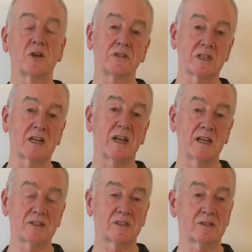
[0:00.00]
John's
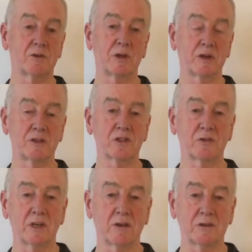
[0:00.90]
class going on a
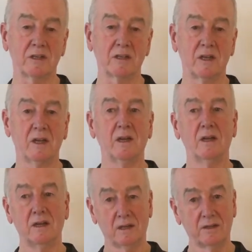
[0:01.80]
school outing.
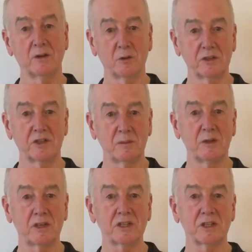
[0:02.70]
They're going to the
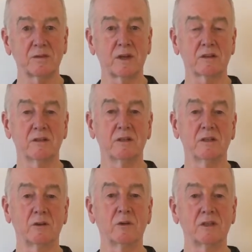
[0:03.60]
munitions factory.
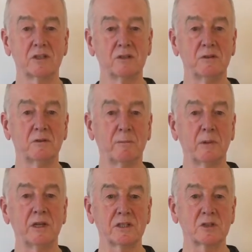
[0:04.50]
They're going to the
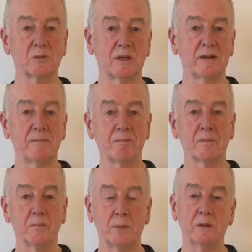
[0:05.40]
place where
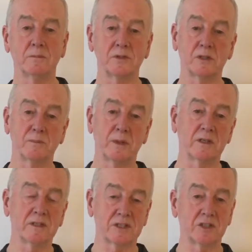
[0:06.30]
bombs and
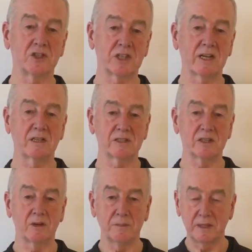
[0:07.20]
bullets and shells
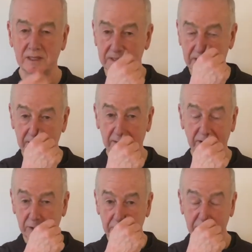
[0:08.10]
are made.
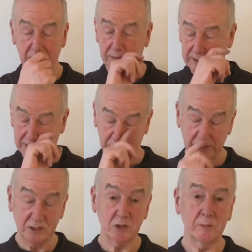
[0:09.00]
They're going to the place
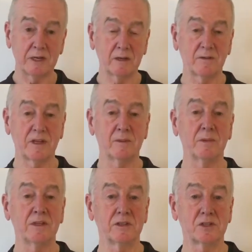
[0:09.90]
where so many of their
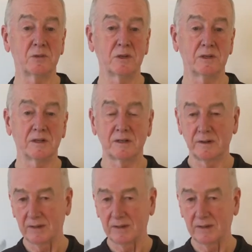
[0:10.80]
mothers work.